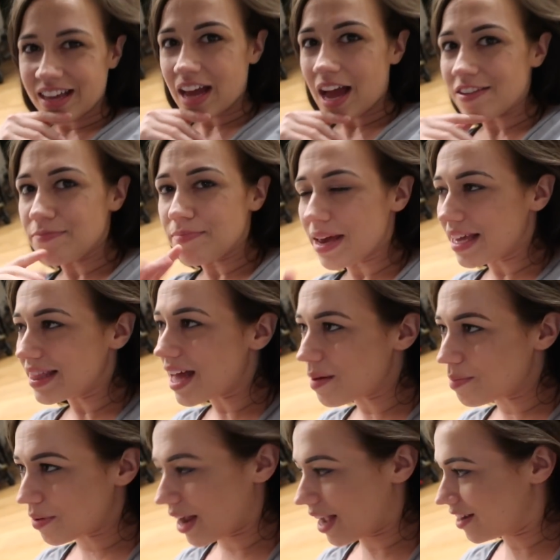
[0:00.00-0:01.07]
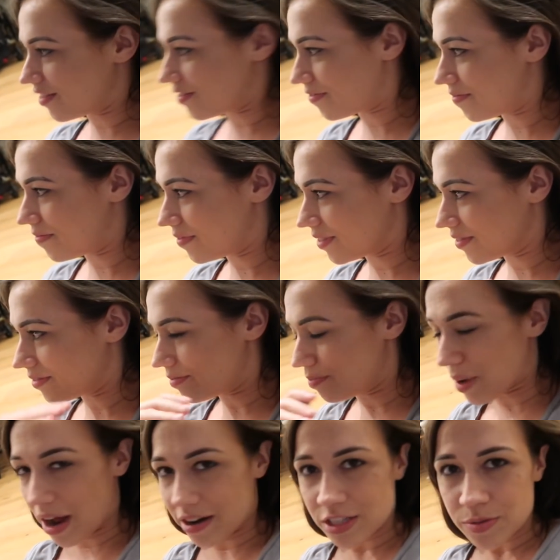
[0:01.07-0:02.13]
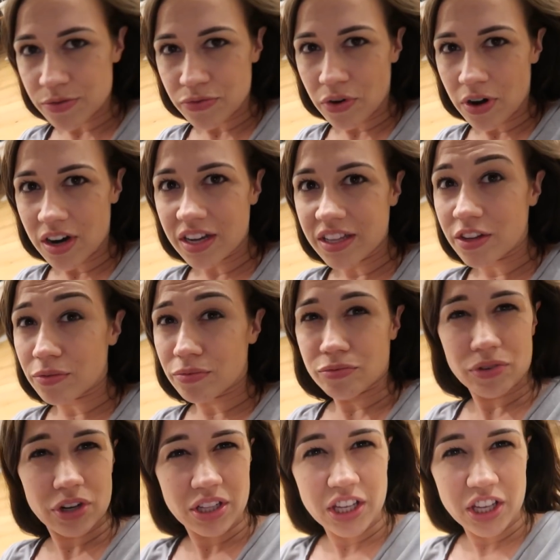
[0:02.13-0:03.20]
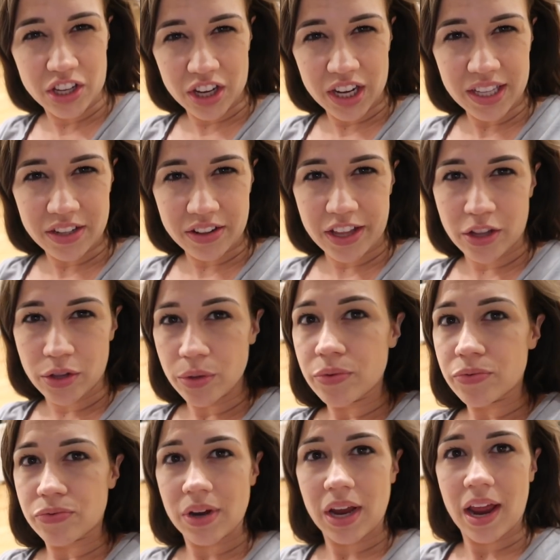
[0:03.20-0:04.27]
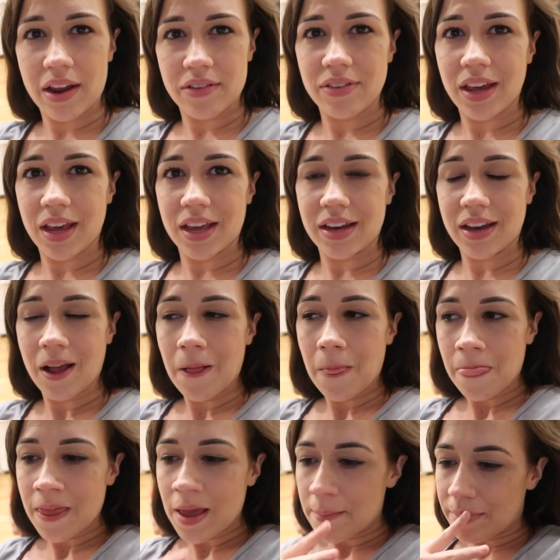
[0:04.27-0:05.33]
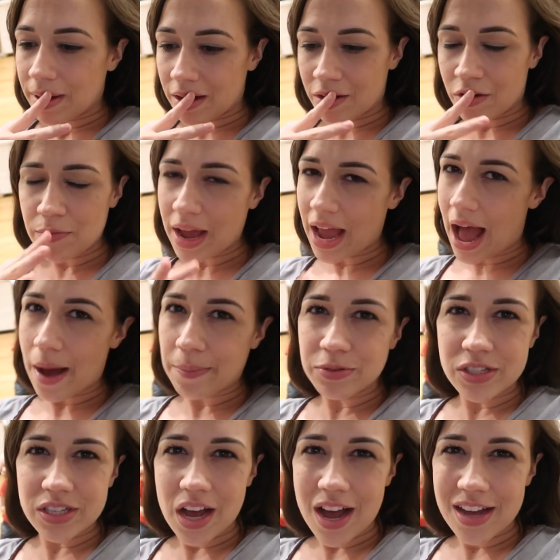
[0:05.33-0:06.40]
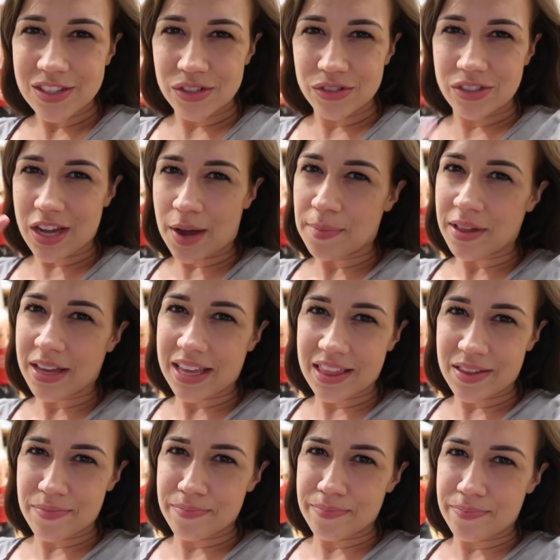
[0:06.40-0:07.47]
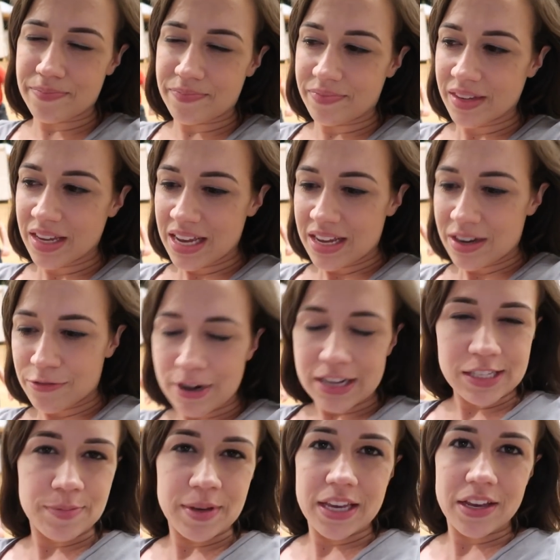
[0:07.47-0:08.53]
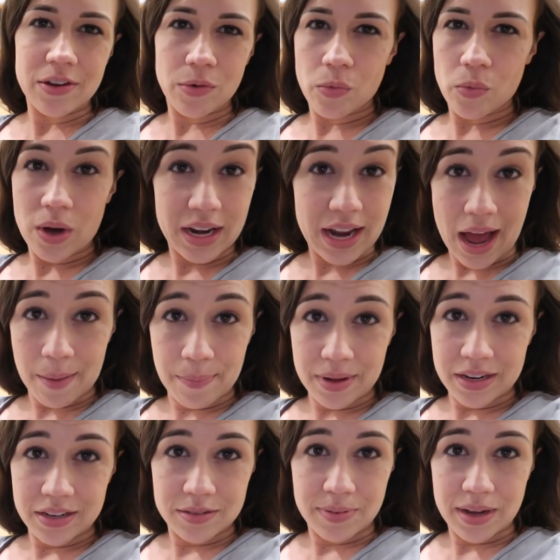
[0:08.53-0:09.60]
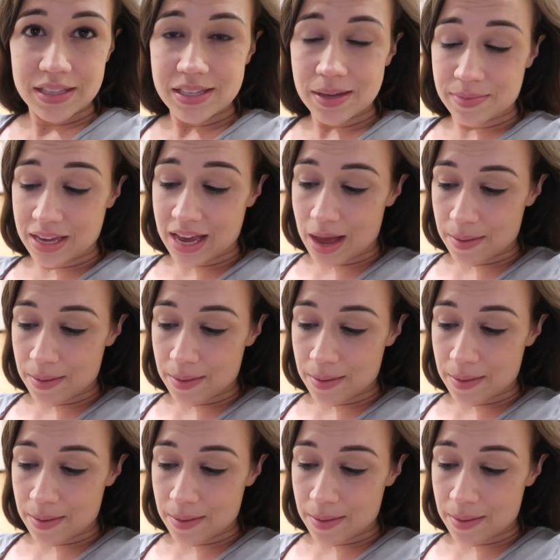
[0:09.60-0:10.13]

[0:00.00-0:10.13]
Like, I've made that brand of brownies before, and they're really good. They're like gluten-free and vegan. I don't know if my applesauce or doubling the recipe or what happened, but something